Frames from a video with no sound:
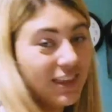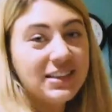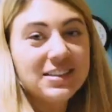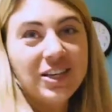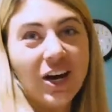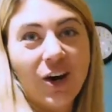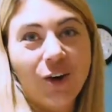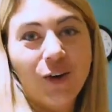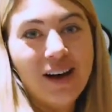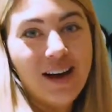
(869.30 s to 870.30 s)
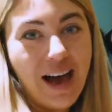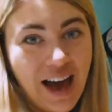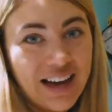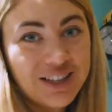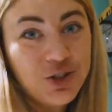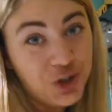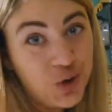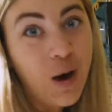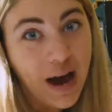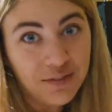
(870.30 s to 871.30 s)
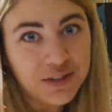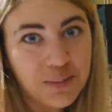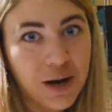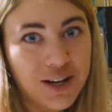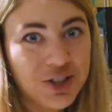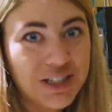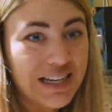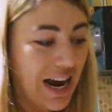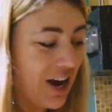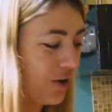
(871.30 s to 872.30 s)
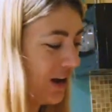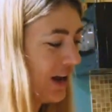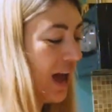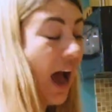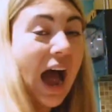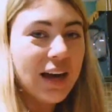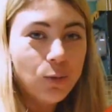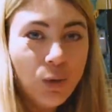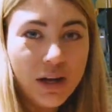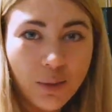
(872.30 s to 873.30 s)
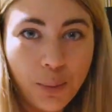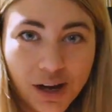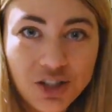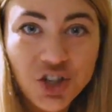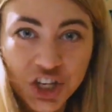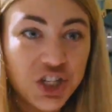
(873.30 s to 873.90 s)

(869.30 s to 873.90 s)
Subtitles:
this dough, I do have to punch it down. I will punch the